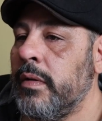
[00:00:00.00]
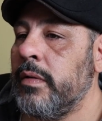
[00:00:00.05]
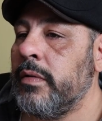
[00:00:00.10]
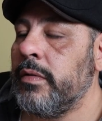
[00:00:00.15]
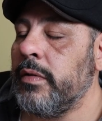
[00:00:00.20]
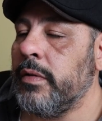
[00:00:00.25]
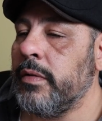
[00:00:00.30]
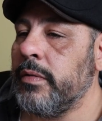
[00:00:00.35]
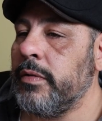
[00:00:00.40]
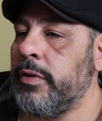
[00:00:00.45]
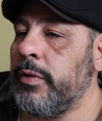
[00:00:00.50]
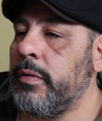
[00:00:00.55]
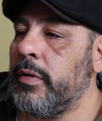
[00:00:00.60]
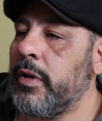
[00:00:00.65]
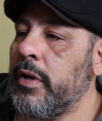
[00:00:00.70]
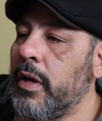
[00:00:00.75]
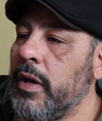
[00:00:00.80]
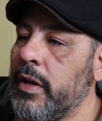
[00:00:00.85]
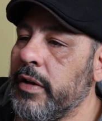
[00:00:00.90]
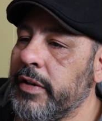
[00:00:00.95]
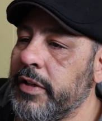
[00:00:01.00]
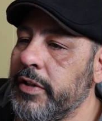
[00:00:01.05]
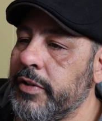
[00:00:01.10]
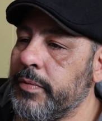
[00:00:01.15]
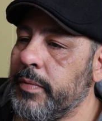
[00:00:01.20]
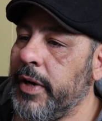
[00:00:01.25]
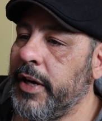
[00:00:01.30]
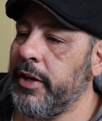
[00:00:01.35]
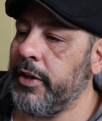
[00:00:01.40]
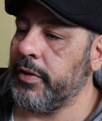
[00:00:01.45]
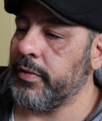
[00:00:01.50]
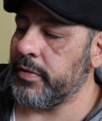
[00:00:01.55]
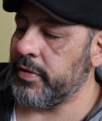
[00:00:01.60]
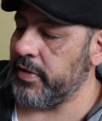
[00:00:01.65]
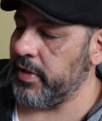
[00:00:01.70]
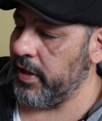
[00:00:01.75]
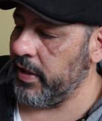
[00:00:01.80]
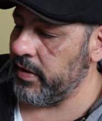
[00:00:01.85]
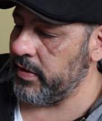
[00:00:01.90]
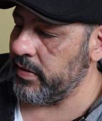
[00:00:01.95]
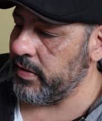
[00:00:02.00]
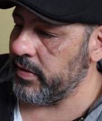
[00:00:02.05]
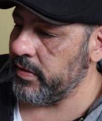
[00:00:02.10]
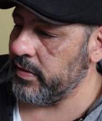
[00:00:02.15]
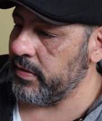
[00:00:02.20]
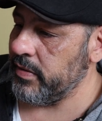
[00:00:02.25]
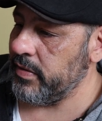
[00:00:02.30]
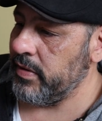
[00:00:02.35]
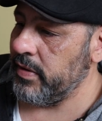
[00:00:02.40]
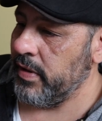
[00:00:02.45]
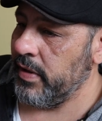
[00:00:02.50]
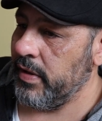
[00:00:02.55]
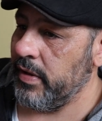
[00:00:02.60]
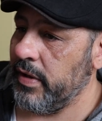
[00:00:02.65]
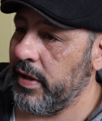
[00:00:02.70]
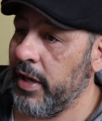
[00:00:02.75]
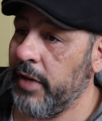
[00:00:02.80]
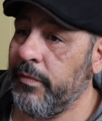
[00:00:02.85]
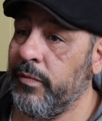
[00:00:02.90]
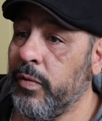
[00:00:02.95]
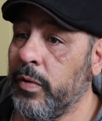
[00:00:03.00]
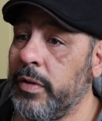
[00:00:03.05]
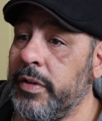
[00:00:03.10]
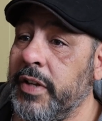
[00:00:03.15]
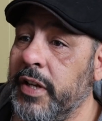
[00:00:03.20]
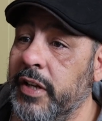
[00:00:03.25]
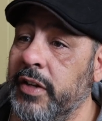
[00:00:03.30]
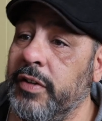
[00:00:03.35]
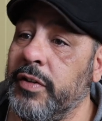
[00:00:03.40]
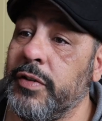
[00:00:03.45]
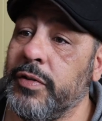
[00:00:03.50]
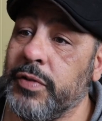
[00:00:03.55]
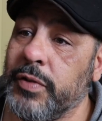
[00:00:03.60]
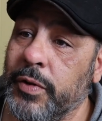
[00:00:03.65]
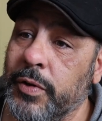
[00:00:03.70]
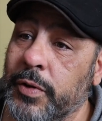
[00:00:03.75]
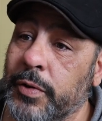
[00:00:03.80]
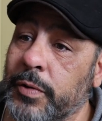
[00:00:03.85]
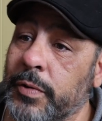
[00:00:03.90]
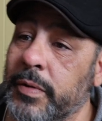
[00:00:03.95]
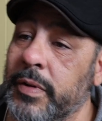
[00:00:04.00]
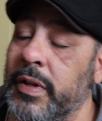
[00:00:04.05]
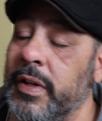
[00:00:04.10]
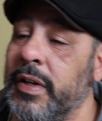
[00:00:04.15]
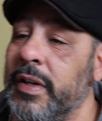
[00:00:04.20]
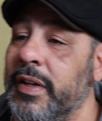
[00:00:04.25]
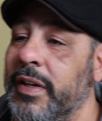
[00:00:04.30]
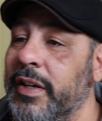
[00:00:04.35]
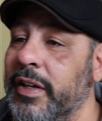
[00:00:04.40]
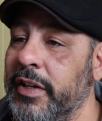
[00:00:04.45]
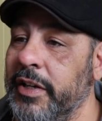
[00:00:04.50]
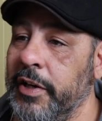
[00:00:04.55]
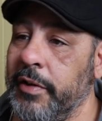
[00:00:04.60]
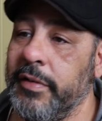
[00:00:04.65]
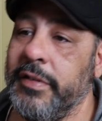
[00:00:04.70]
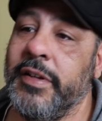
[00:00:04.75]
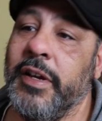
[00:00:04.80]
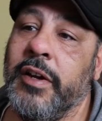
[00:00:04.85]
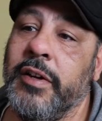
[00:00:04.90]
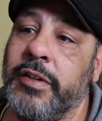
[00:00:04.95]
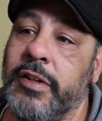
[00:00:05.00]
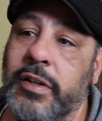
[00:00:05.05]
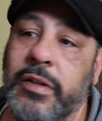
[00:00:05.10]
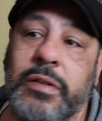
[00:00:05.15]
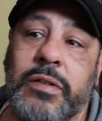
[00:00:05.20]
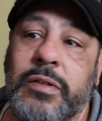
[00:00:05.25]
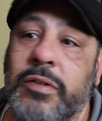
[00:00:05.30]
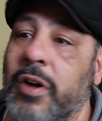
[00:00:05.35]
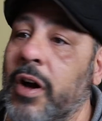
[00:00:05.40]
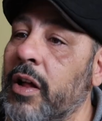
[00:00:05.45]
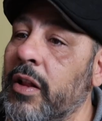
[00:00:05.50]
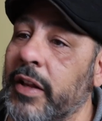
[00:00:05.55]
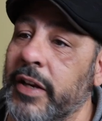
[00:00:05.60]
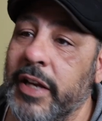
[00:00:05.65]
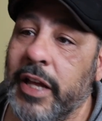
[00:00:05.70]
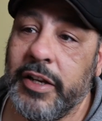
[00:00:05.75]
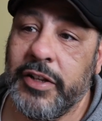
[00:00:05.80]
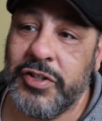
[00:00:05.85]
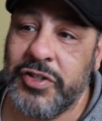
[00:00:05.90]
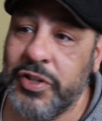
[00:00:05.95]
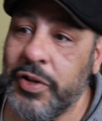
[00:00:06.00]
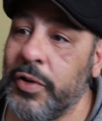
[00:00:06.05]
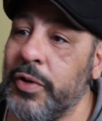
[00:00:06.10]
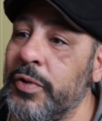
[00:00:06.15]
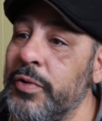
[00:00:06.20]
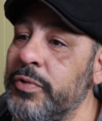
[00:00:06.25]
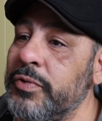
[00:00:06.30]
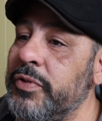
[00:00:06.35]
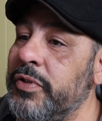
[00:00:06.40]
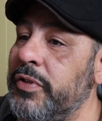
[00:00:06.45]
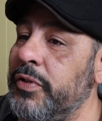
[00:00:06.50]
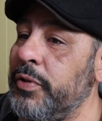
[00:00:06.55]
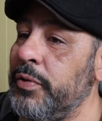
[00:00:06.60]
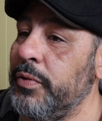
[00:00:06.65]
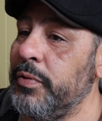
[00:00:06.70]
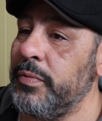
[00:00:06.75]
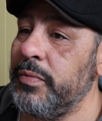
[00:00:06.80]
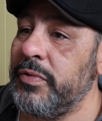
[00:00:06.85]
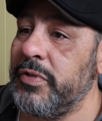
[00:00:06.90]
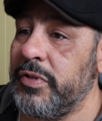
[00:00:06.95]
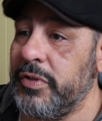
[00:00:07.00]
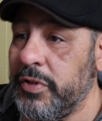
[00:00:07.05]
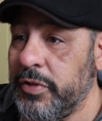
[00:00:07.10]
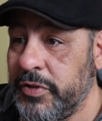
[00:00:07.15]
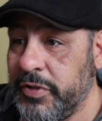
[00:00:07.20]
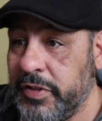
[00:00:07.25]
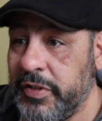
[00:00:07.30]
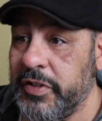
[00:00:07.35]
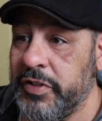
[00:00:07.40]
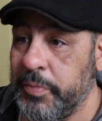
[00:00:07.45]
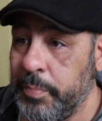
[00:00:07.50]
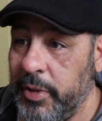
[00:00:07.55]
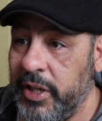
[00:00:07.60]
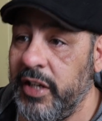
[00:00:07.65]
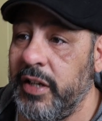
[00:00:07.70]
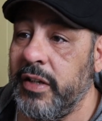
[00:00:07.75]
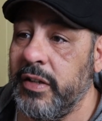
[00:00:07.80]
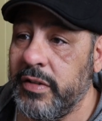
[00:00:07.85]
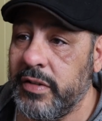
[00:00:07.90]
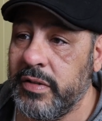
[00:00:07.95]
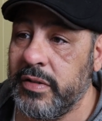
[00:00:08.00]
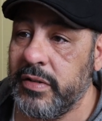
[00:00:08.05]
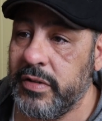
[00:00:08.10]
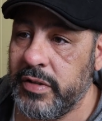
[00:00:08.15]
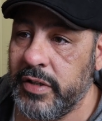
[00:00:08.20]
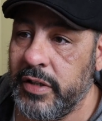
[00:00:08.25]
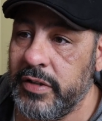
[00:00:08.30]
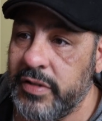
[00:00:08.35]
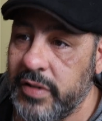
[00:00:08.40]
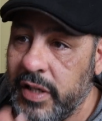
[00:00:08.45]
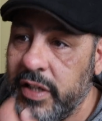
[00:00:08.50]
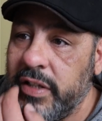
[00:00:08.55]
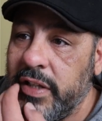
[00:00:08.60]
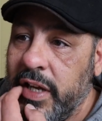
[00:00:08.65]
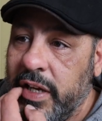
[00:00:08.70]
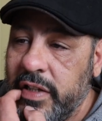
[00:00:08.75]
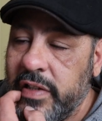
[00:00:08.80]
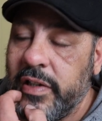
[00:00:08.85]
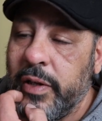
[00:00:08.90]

So you were calling these radio stations at 14 years old, and they were telling you call in on the shows to speak and such like that.